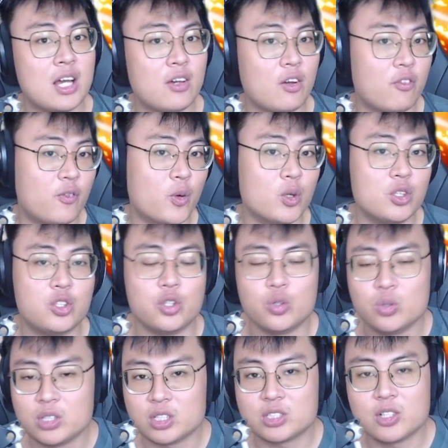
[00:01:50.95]
your phone
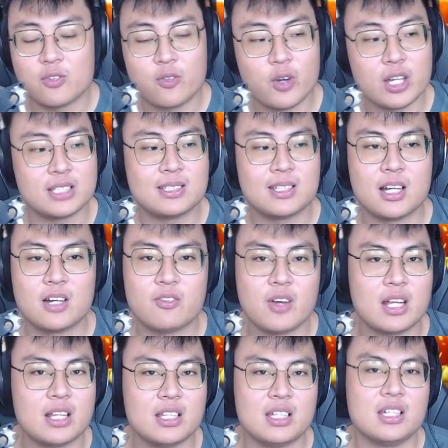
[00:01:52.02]
to the software itself,
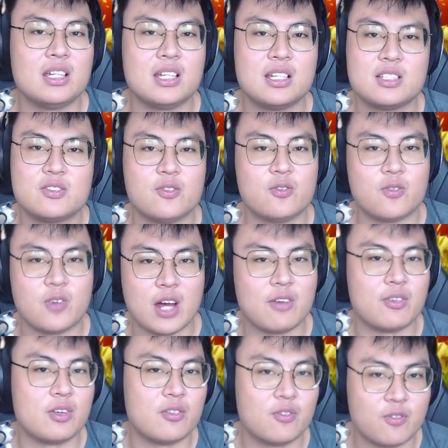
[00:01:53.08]
and it is
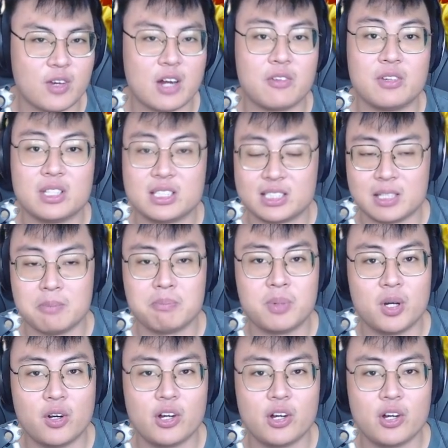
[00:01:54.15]
very simple.